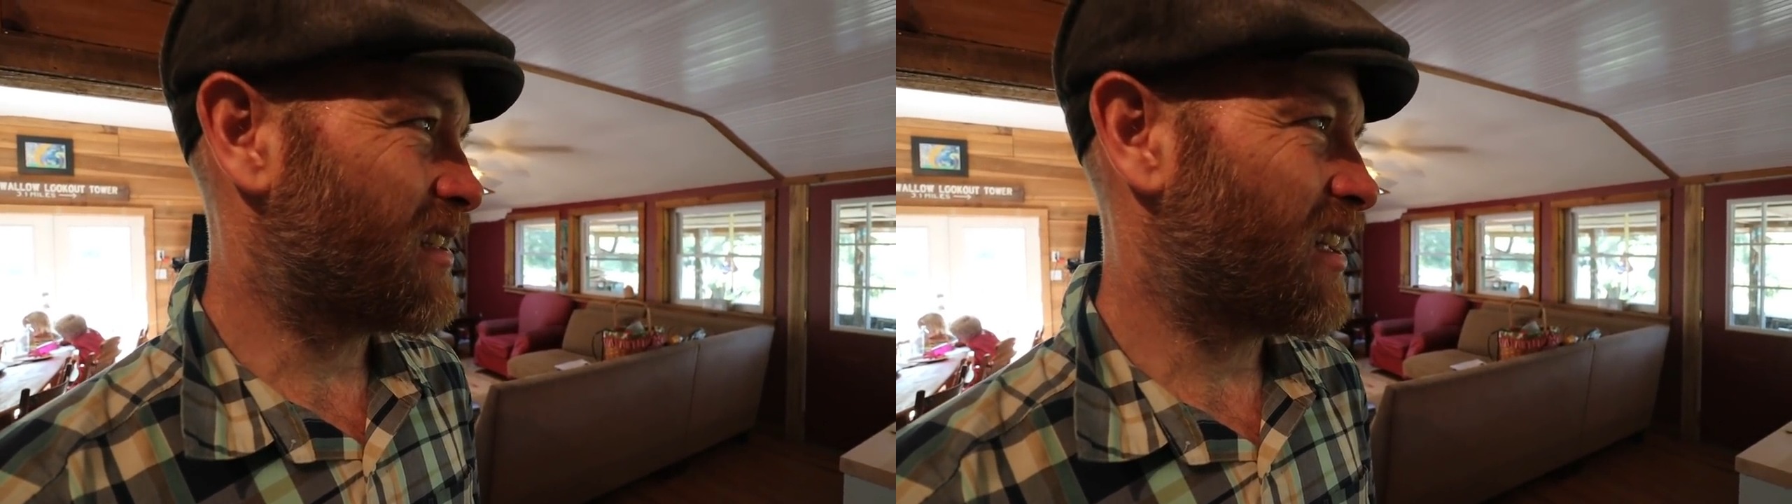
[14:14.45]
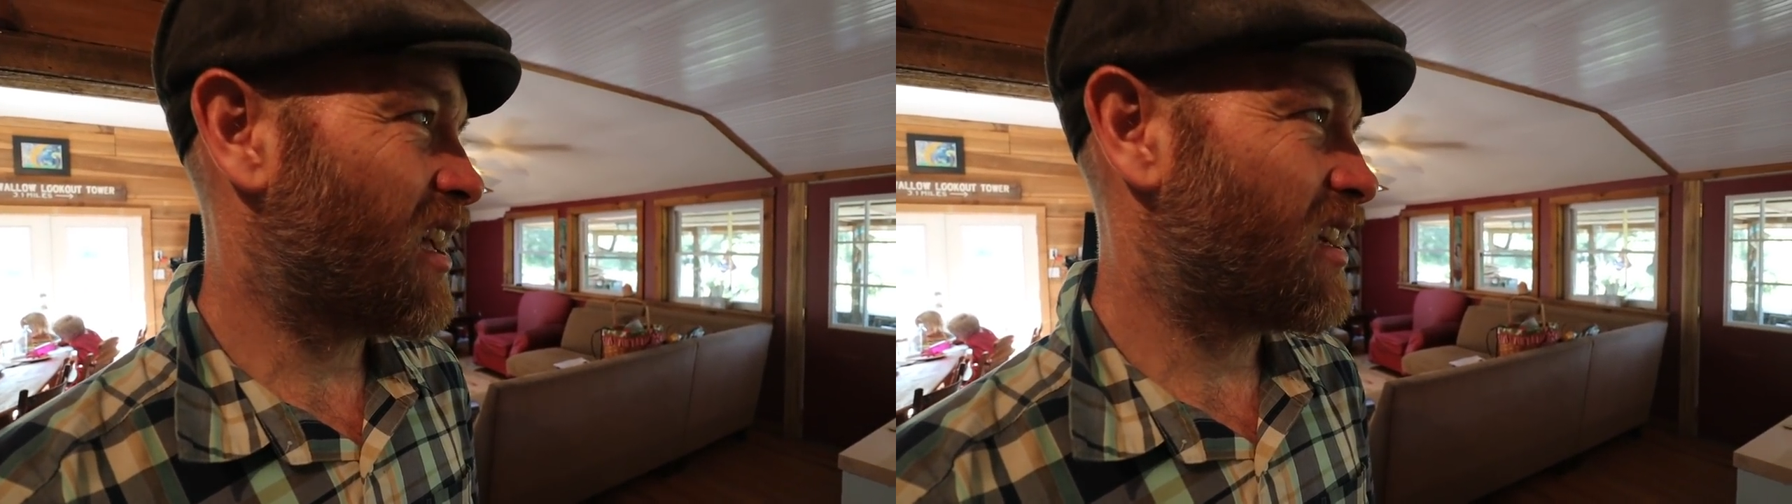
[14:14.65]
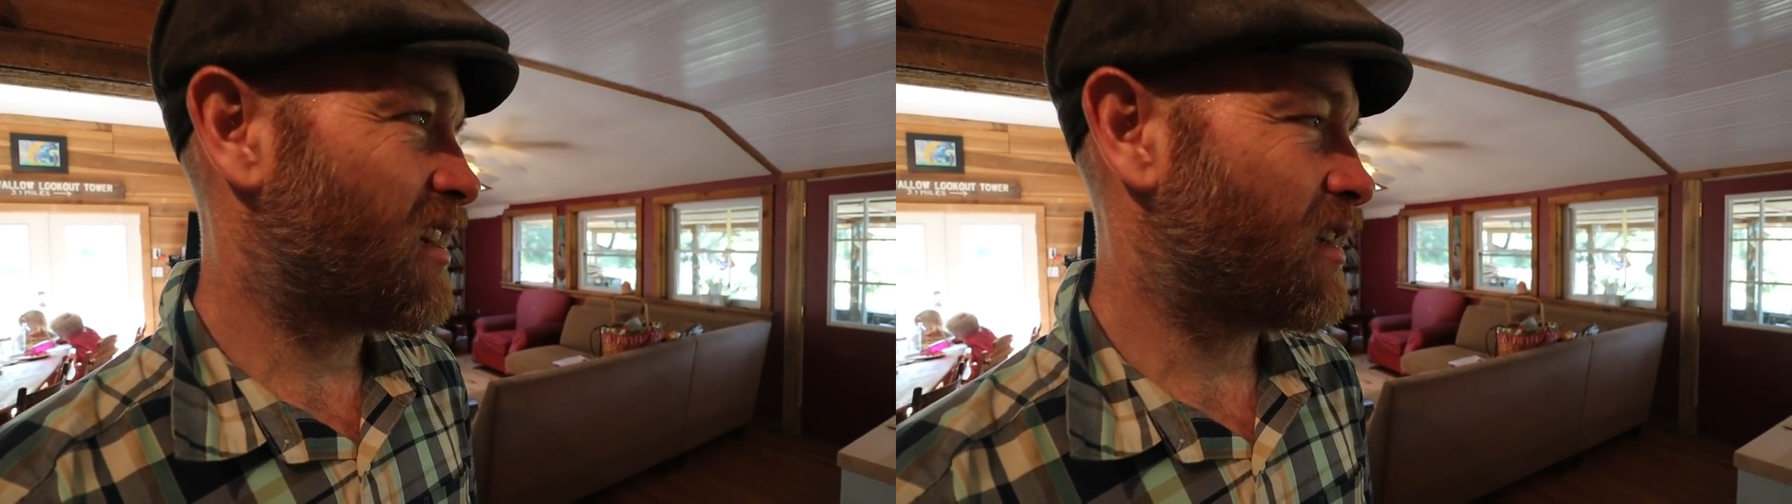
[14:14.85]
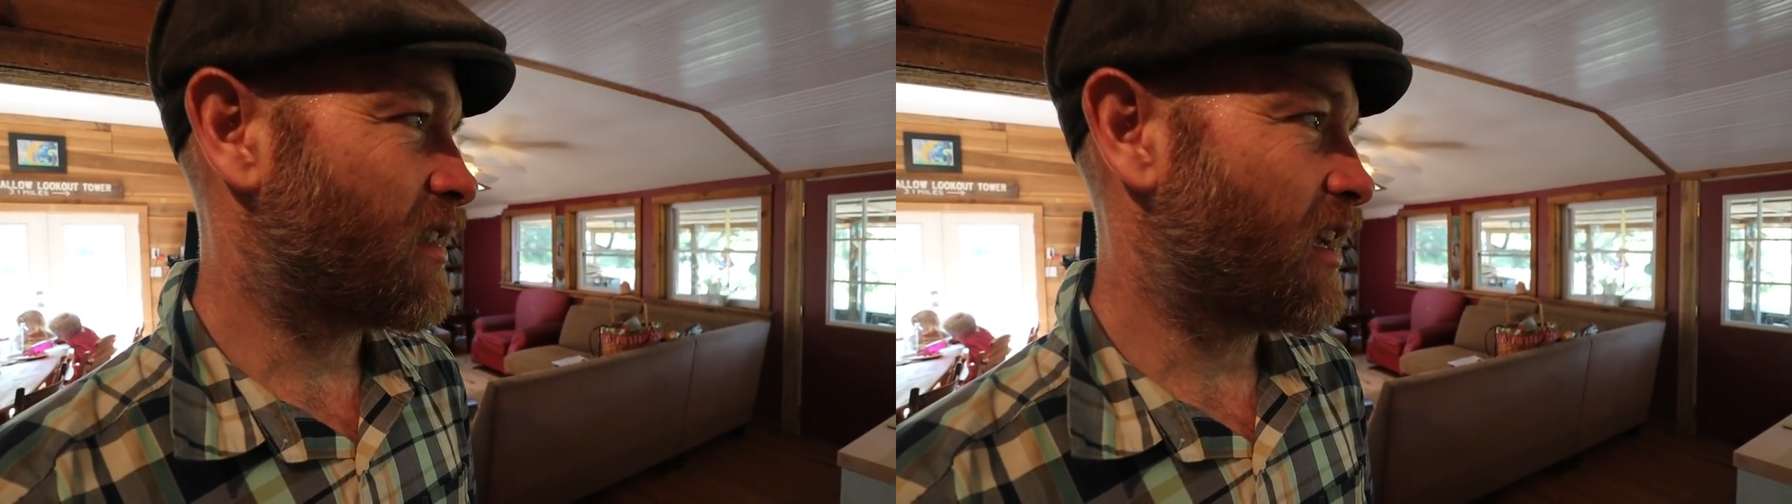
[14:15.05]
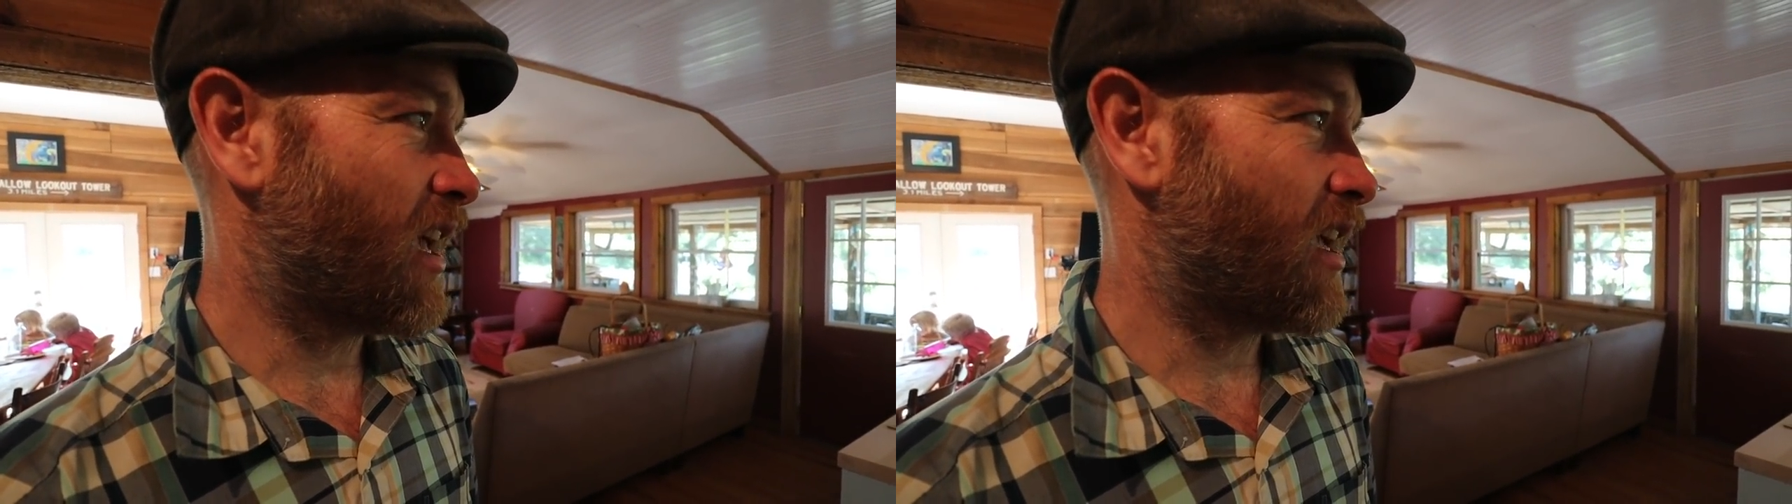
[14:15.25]
sun
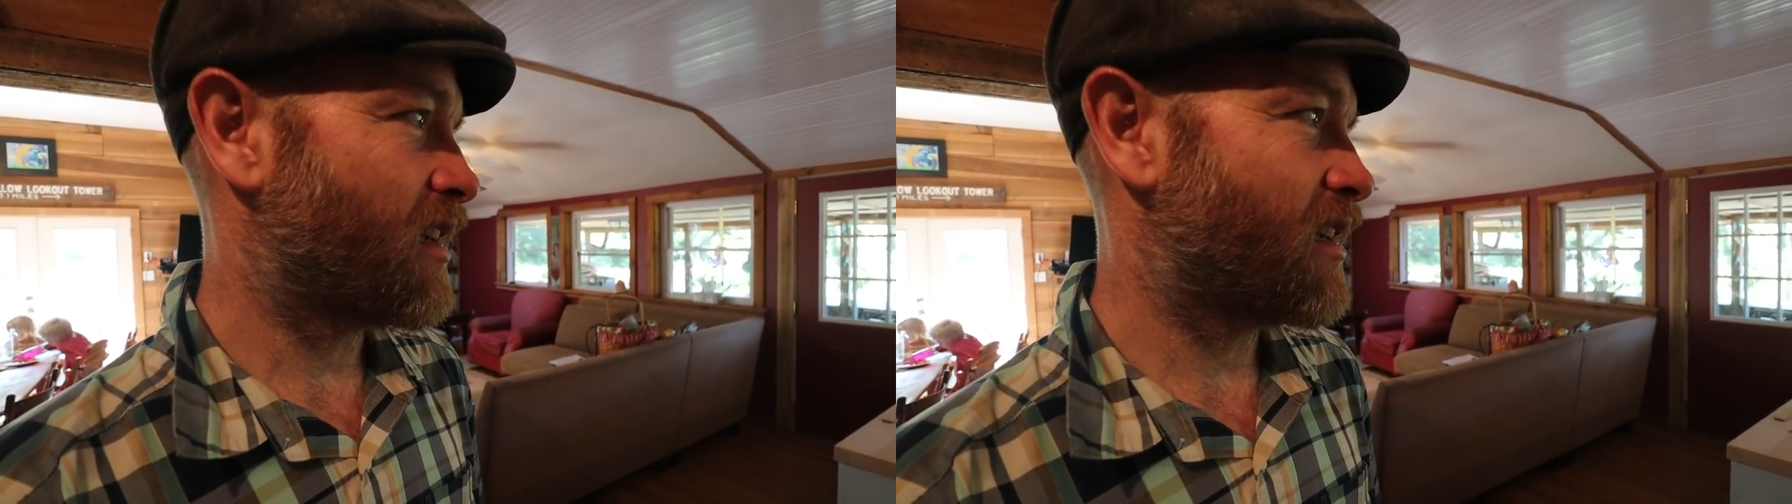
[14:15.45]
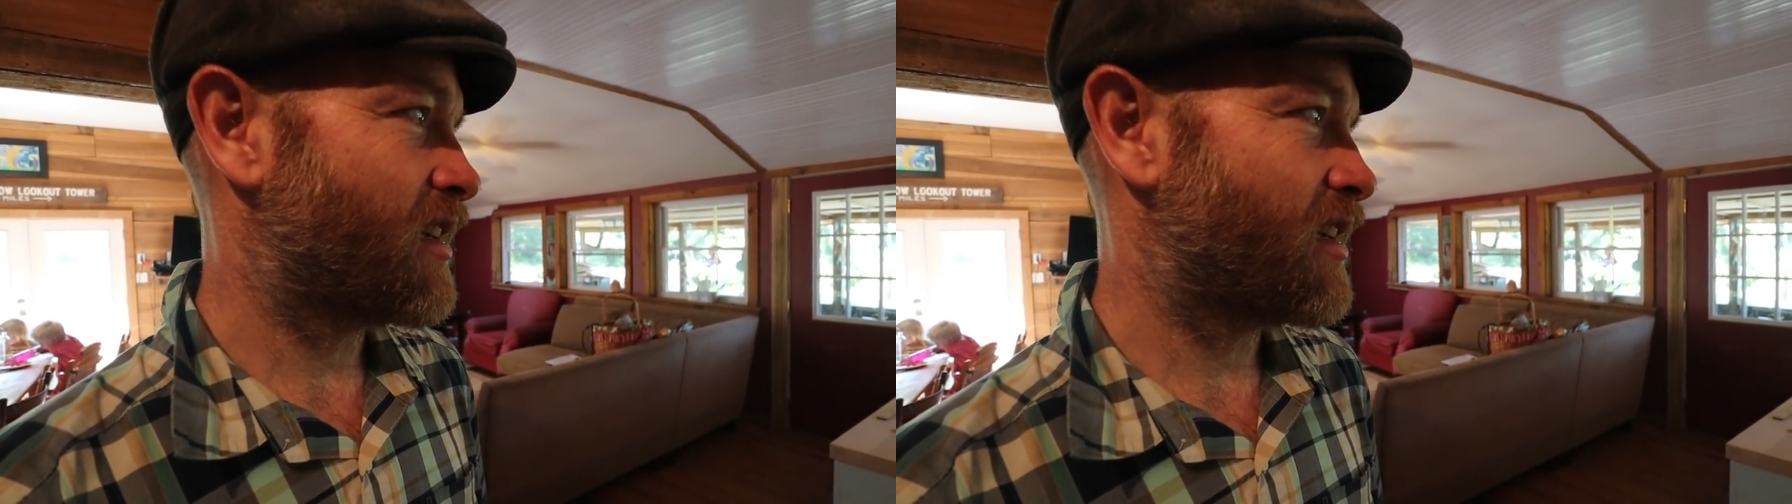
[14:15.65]
during the day.